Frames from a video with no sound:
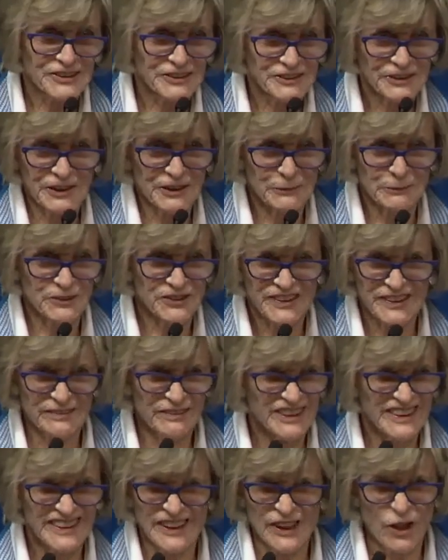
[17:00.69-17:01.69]
to tell you, but
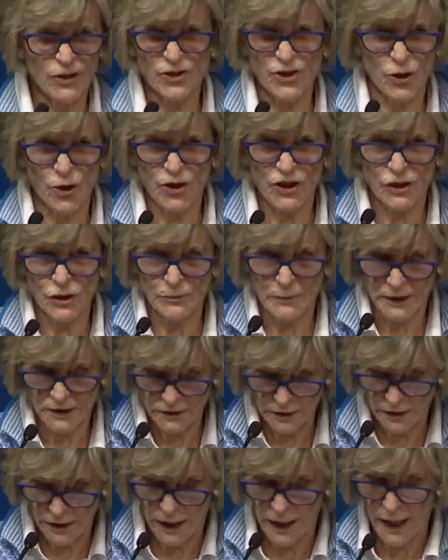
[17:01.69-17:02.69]
Stephen said, don't talk to
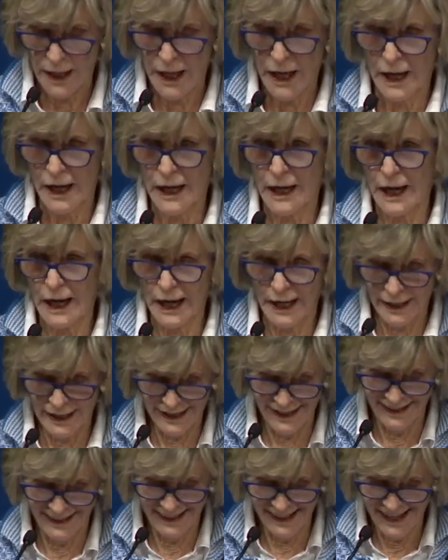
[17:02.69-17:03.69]
me.
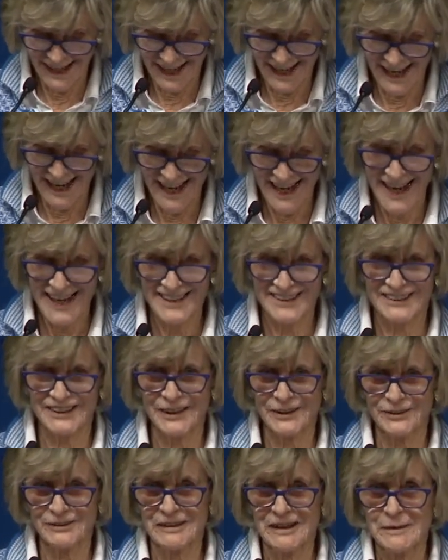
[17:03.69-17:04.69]

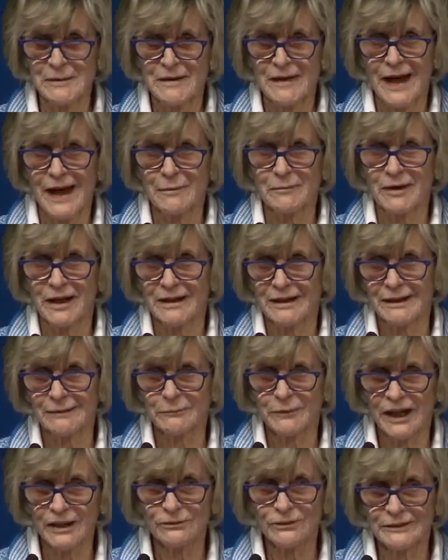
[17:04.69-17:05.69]
So
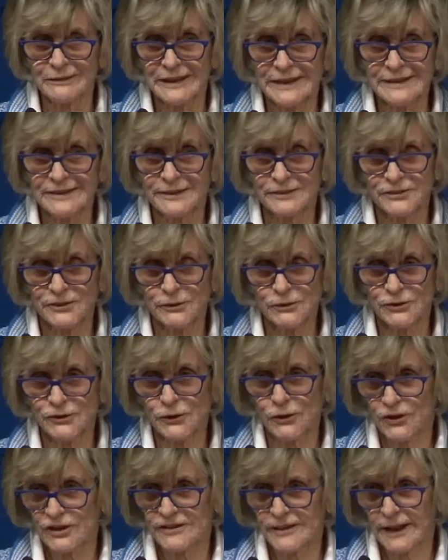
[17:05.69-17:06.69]
these are two
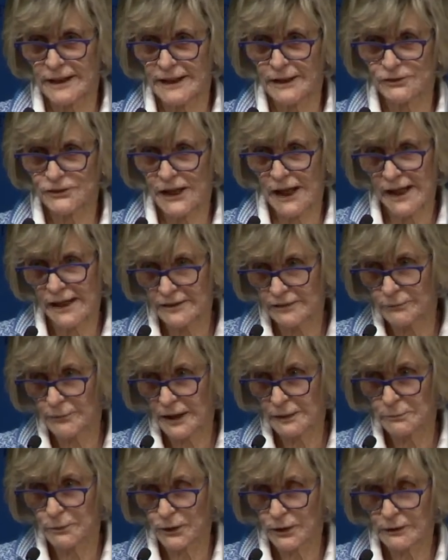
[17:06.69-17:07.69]
stories I left out of
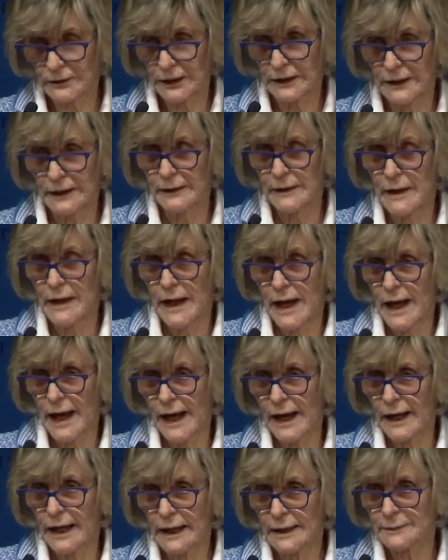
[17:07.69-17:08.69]
my book.
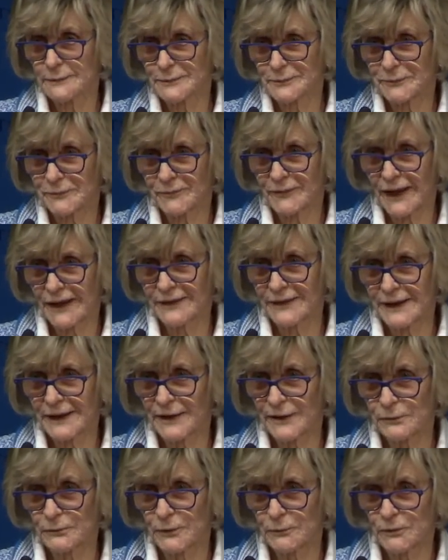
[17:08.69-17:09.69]
And the
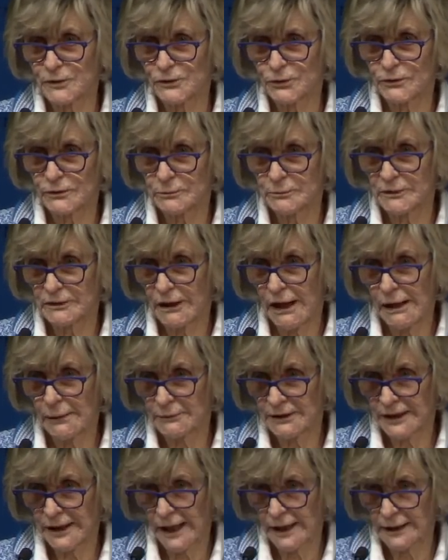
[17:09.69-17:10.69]
other one was from
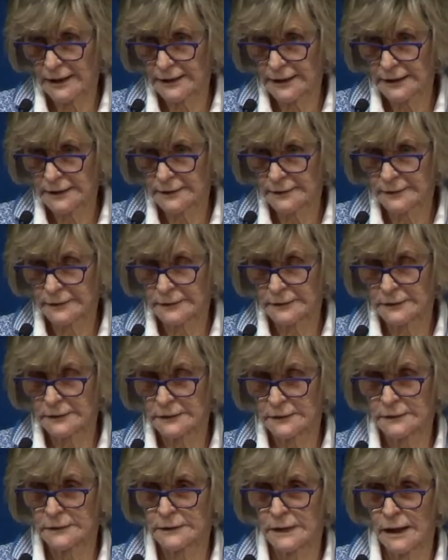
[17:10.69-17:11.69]
Muhammad Ali,
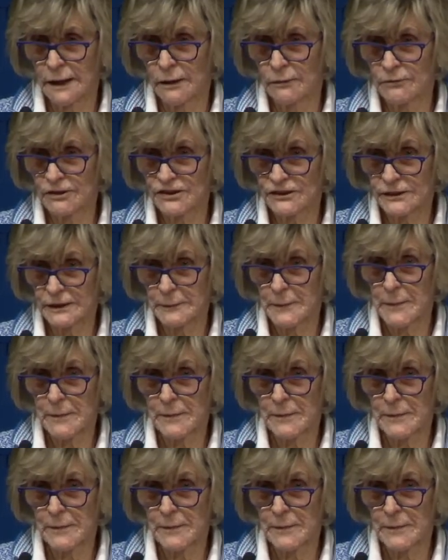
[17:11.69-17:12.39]
which